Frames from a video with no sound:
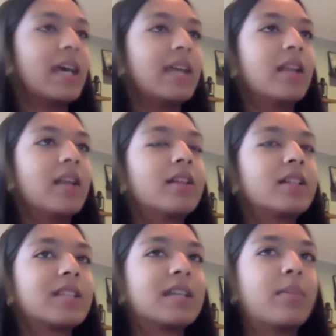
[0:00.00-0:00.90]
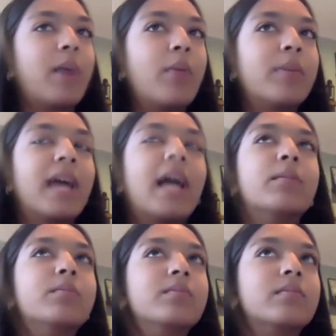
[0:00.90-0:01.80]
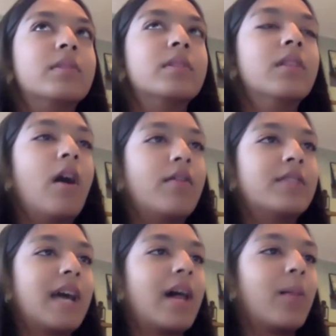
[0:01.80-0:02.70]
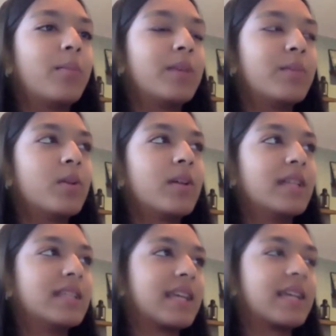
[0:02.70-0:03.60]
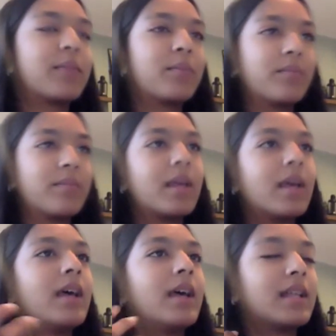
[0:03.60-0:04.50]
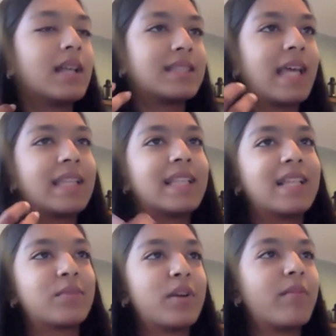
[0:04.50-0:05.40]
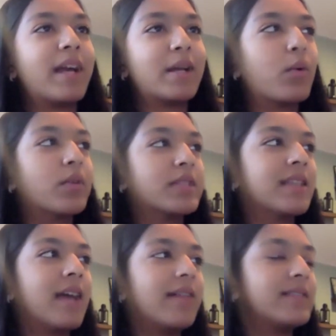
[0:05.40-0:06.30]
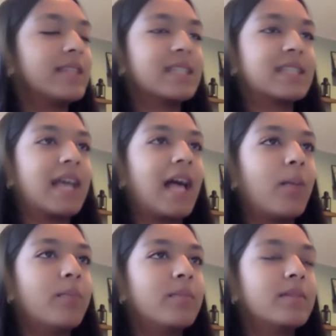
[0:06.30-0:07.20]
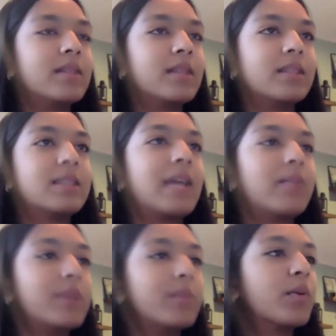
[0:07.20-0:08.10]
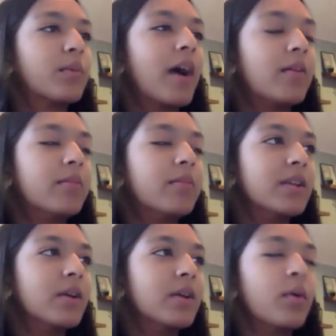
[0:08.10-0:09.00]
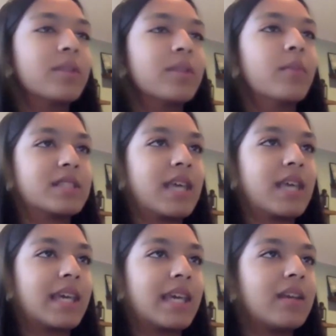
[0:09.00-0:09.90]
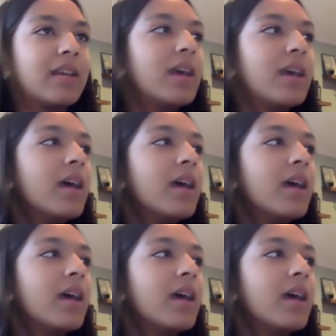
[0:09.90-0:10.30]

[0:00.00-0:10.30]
And another thing about me, I love to help people. It's like I think that's one of my goals in life, at least to help 10 people around me, the most I can.